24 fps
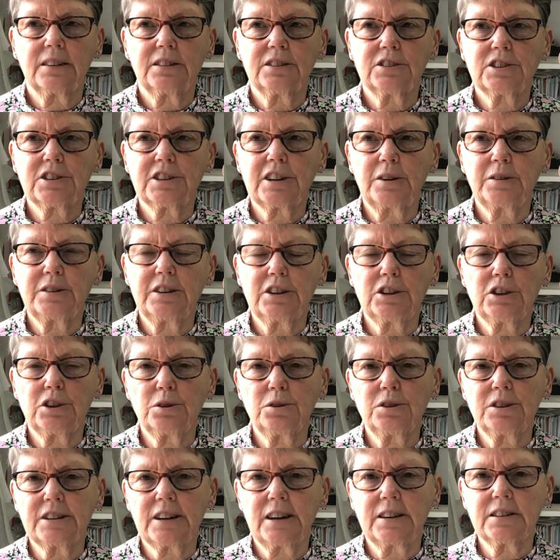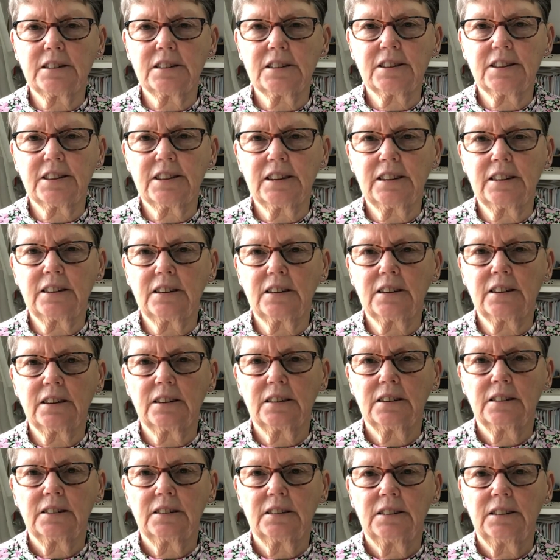So you do tend to think
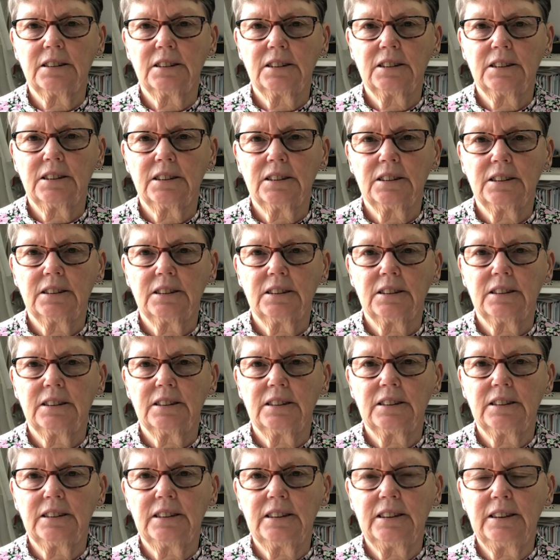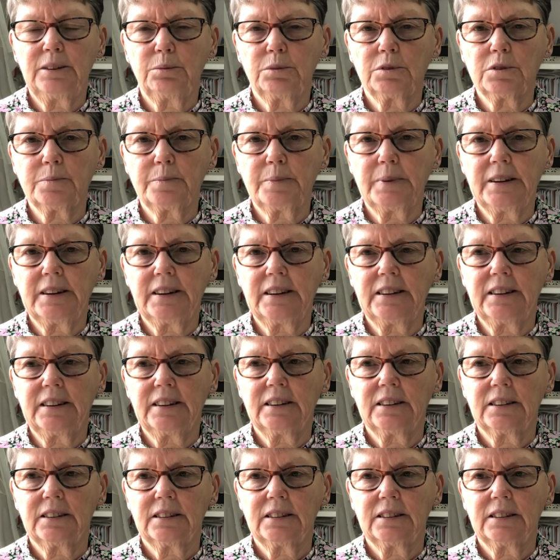it would be